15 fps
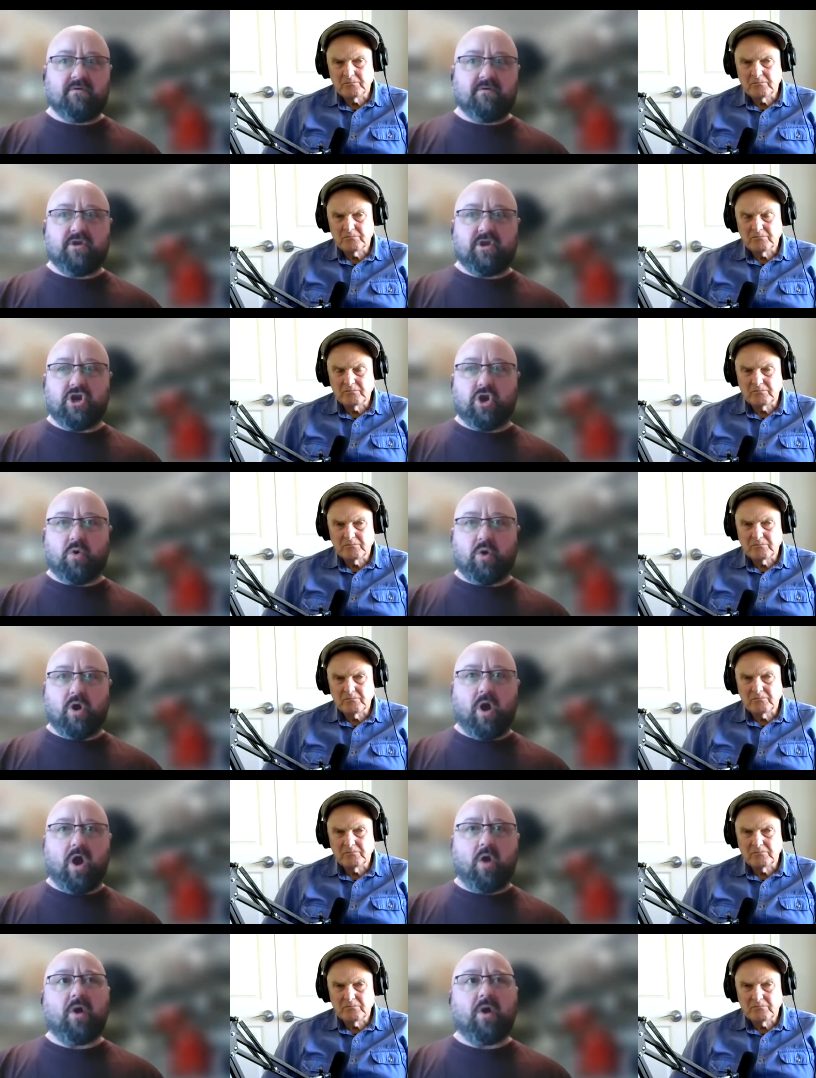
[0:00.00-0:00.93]
Speaker 1: you know, a,
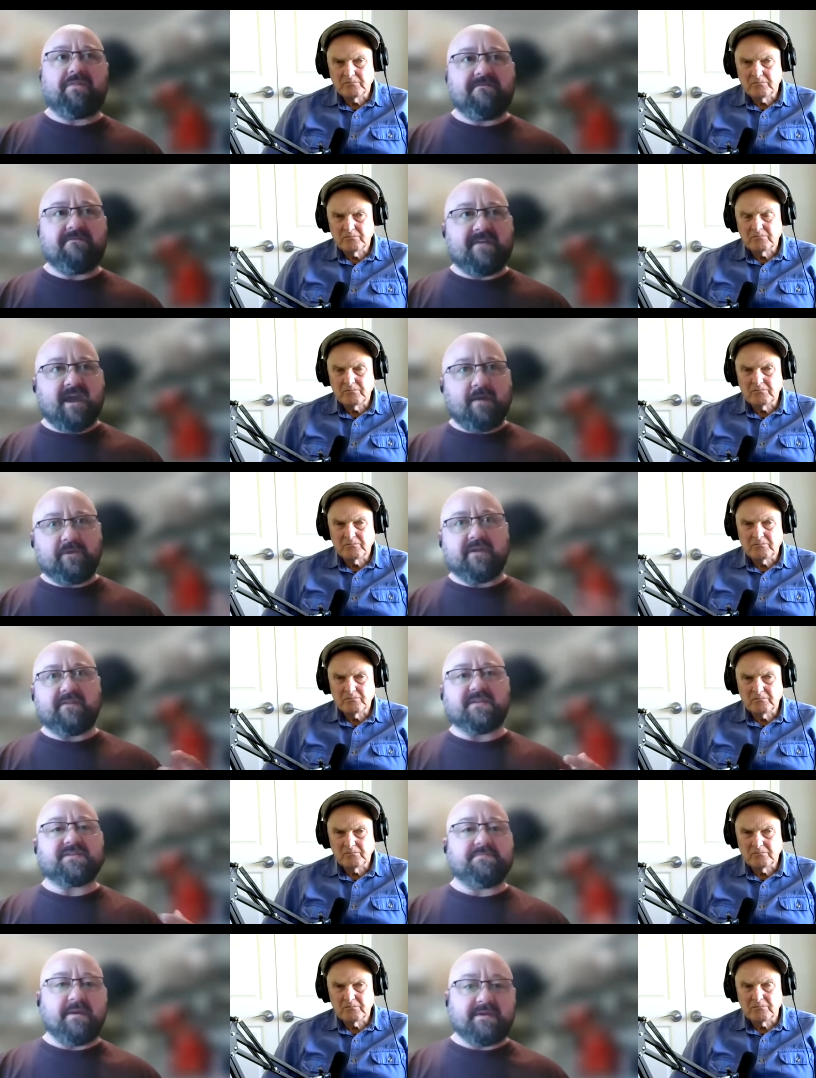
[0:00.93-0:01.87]
a wealthy family
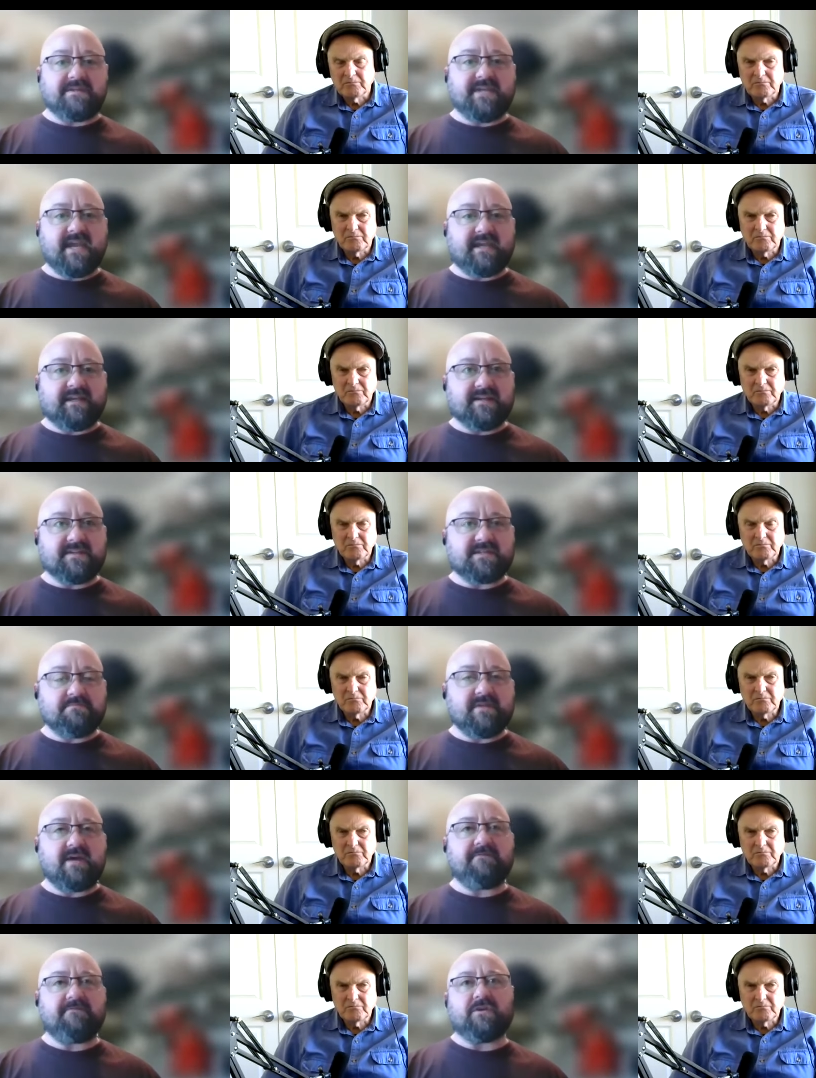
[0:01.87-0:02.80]
that's maybe taken in some
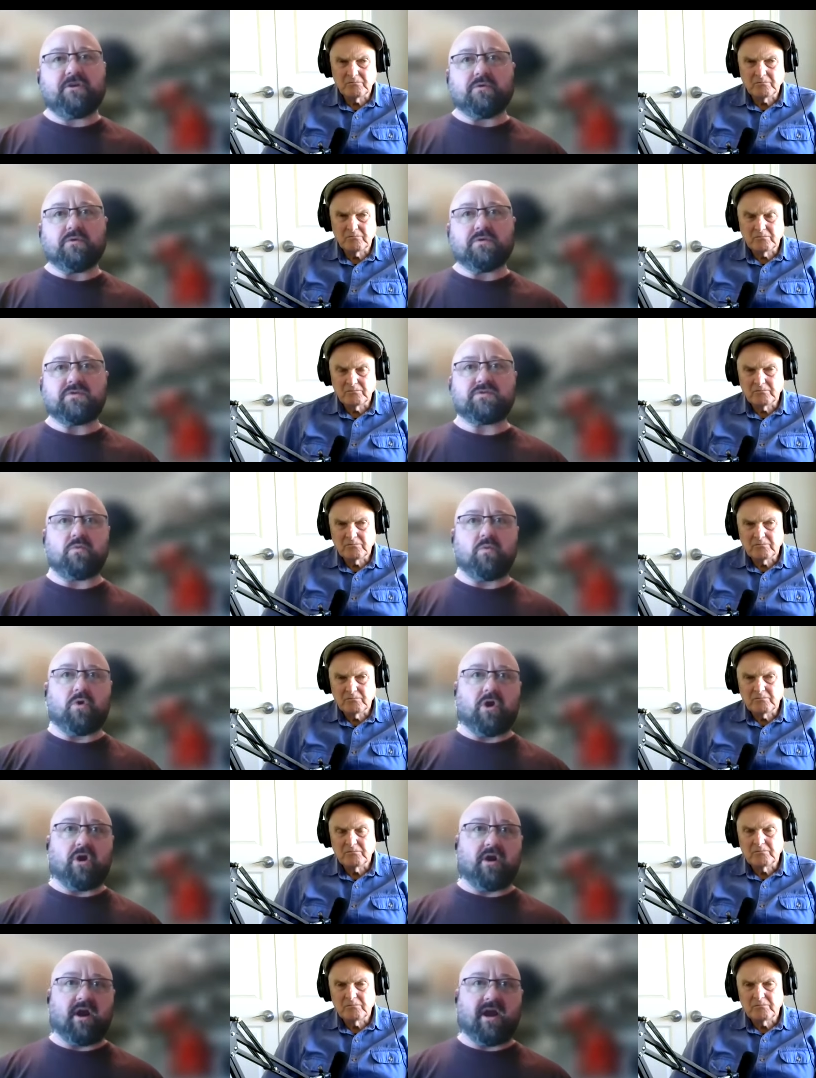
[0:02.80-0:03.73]
nephews,
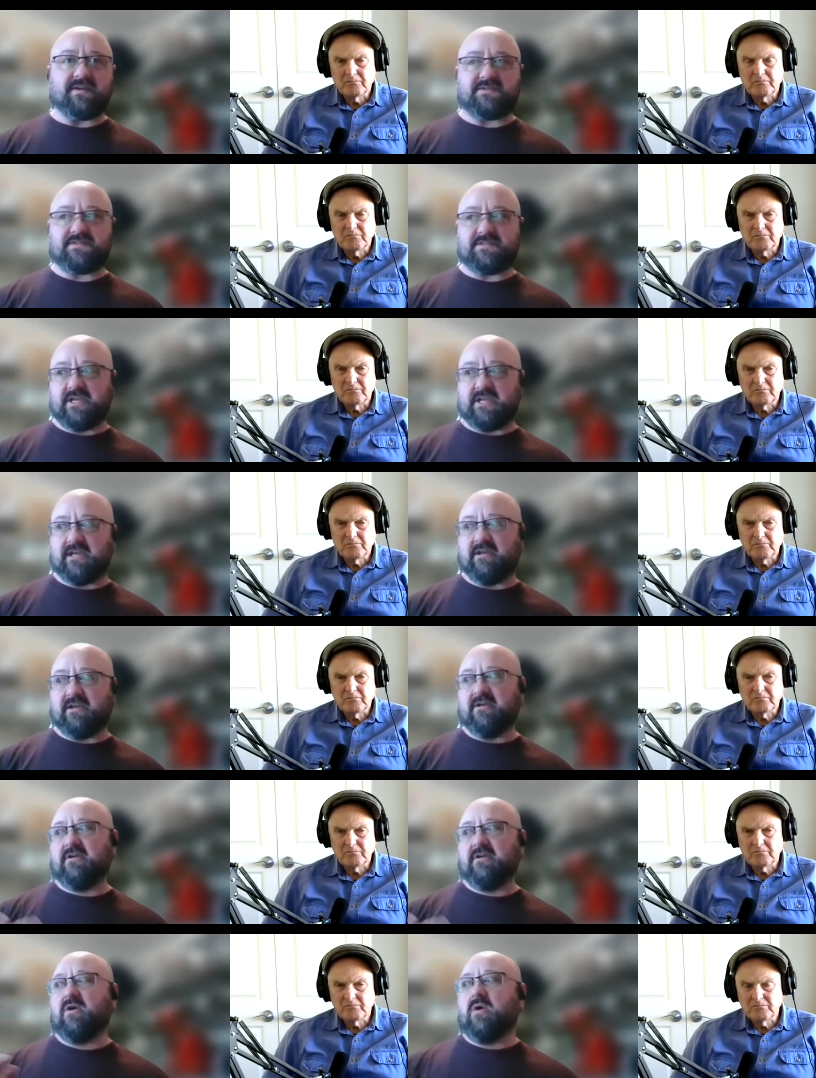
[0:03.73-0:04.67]
or I see,
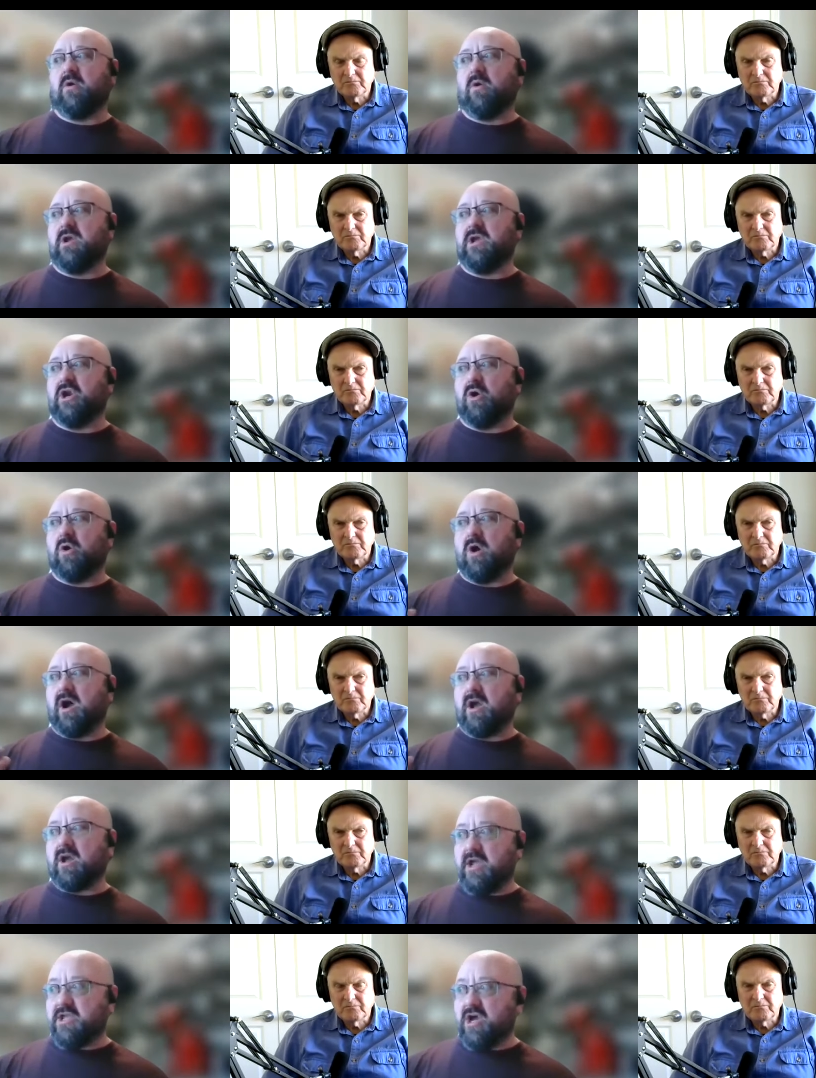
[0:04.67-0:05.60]
you know, a,
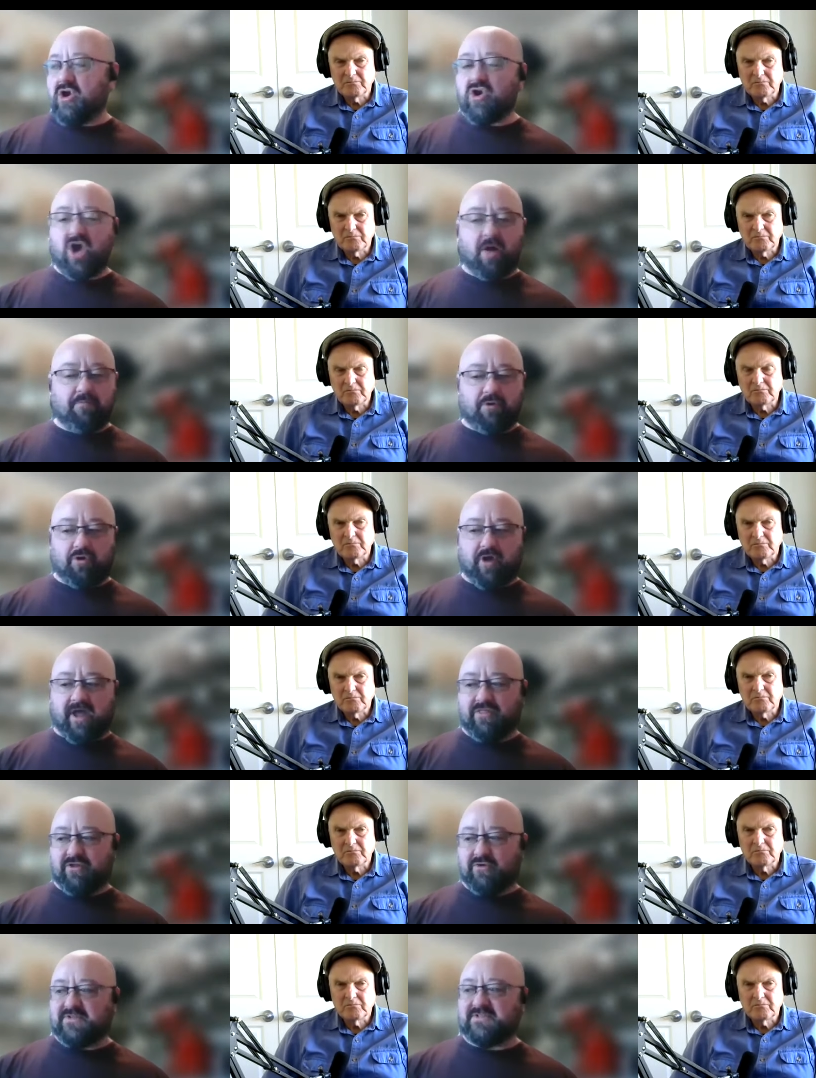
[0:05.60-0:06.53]
a young couple
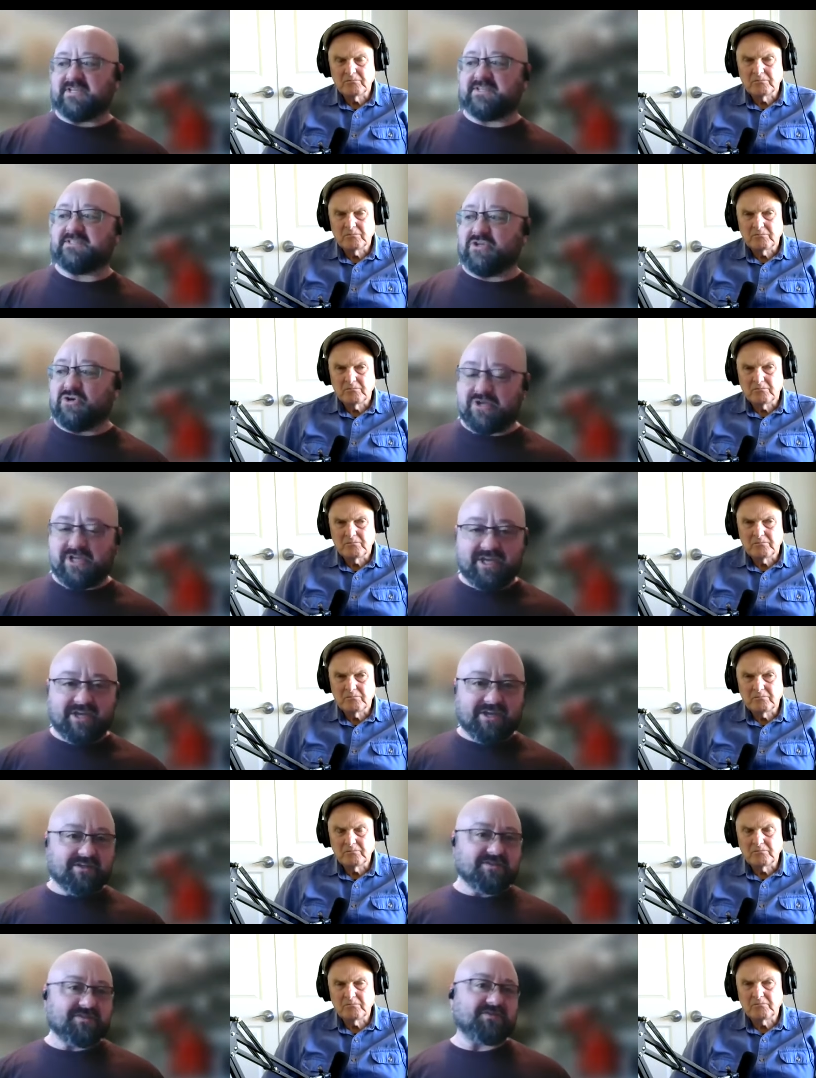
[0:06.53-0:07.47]
and their six little
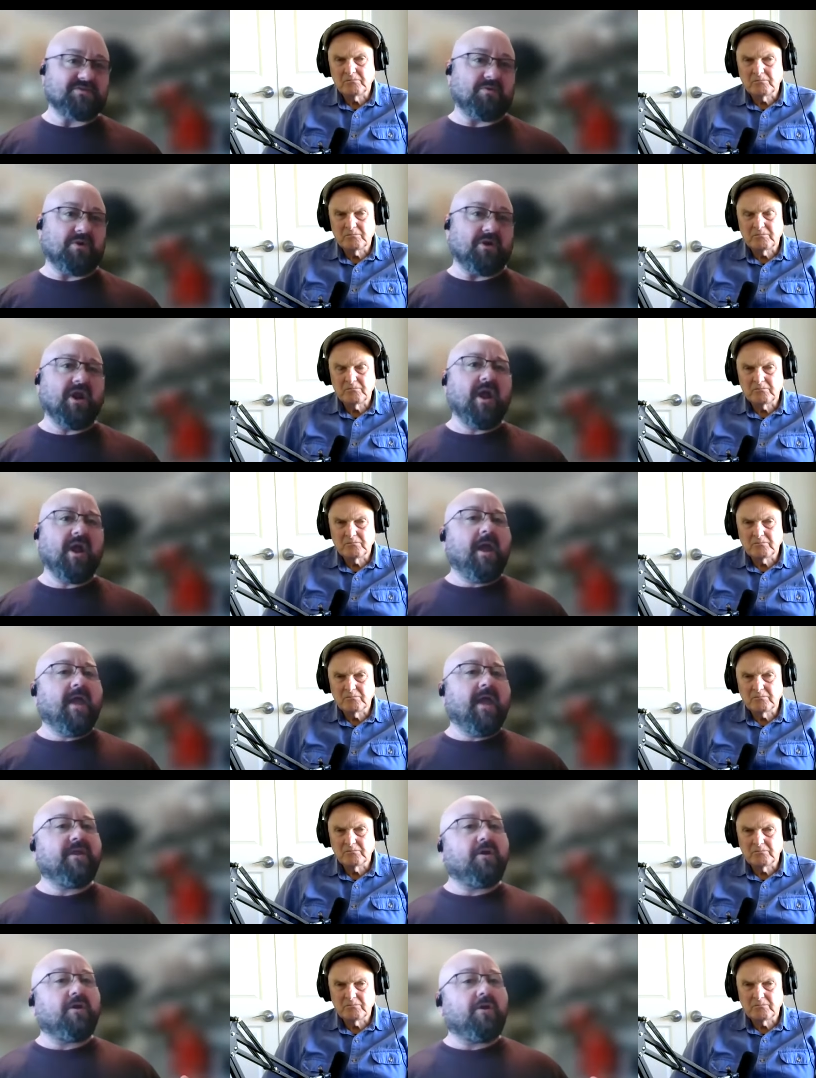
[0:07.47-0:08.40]
kids, or
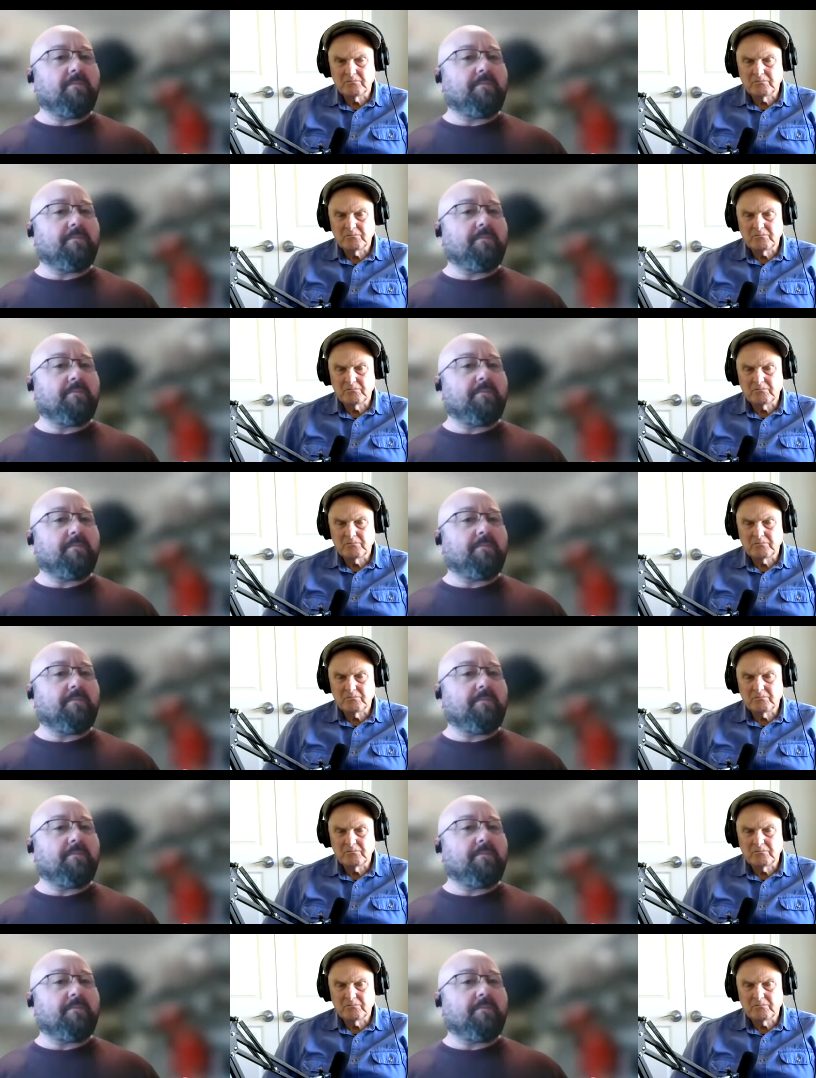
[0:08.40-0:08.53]
their,